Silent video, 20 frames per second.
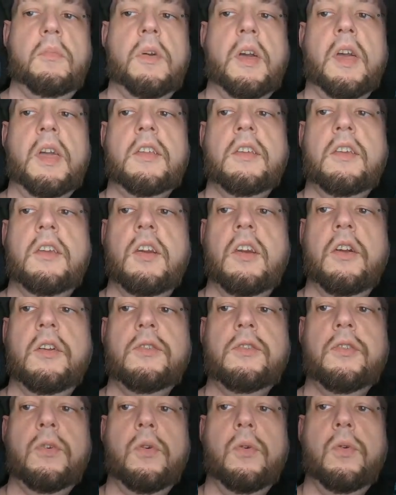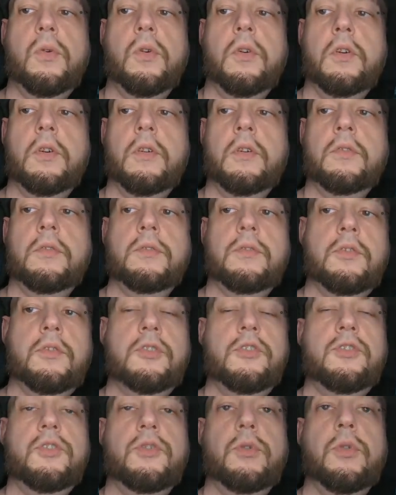Backyard Gore,
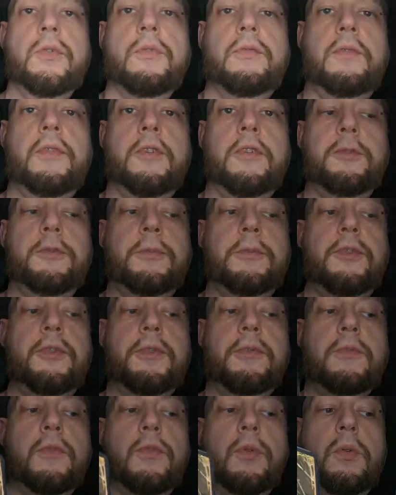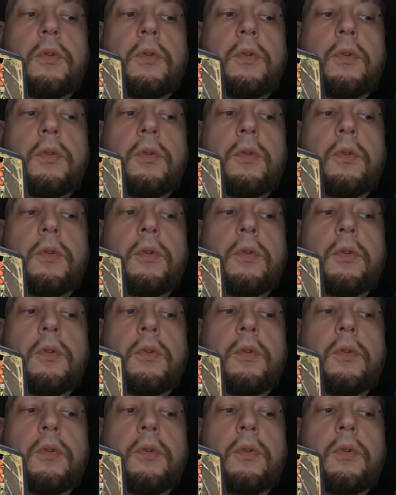the short films of